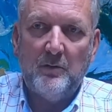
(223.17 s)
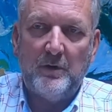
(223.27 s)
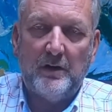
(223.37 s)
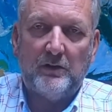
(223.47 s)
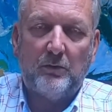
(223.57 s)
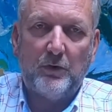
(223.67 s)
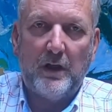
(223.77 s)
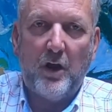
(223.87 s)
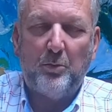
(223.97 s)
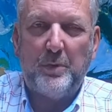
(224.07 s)
because it will
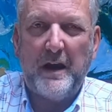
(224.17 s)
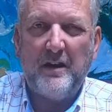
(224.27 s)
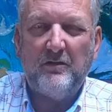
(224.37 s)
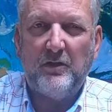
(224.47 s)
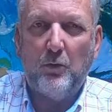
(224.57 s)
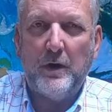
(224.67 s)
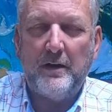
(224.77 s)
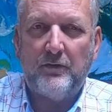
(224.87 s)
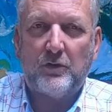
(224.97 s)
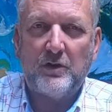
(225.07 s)
help pave the way
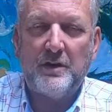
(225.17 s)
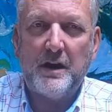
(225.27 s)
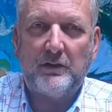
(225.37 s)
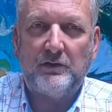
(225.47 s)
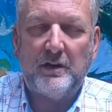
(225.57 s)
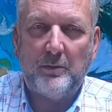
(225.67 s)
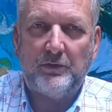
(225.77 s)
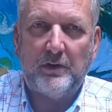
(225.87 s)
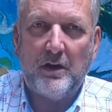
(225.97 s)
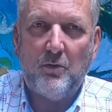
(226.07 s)
for the next
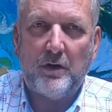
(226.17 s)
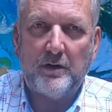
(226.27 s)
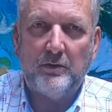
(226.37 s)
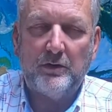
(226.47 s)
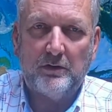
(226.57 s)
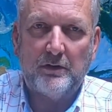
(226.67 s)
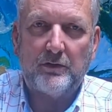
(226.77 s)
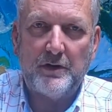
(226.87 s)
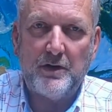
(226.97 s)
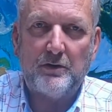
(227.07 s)
steps that I want to
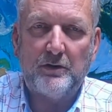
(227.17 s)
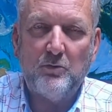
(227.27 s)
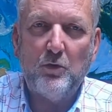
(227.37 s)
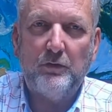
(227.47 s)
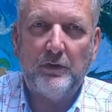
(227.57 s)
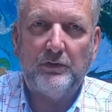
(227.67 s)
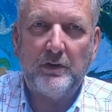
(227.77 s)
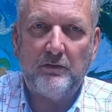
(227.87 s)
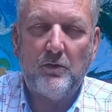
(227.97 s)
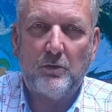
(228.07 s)
deliver here to move this
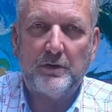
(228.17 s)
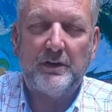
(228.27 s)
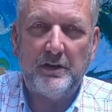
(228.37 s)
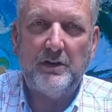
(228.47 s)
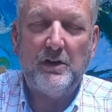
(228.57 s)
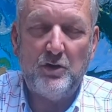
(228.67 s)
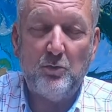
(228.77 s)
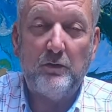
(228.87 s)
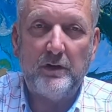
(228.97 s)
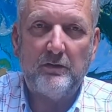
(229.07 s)
thing forward, to continue
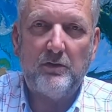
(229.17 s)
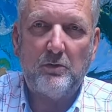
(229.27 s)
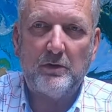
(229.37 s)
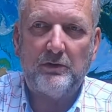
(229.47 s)
moving it forward.